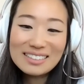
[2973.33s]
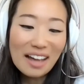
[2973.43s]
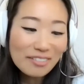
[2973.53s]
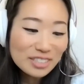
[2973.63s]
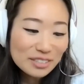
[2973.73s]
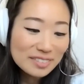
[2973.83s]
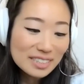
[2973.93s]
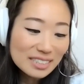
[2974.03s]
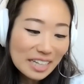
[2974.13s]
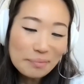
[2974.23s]

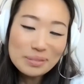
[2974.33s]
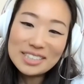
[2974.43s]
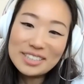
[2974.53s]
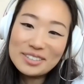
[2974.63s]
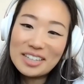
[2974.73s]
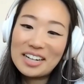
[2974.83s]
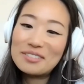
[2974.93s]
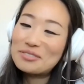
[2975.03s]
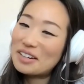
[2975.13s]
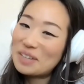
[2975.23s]
laughter-filled episode
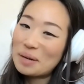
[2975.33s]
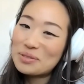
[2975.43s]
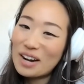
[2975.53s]
of RevOps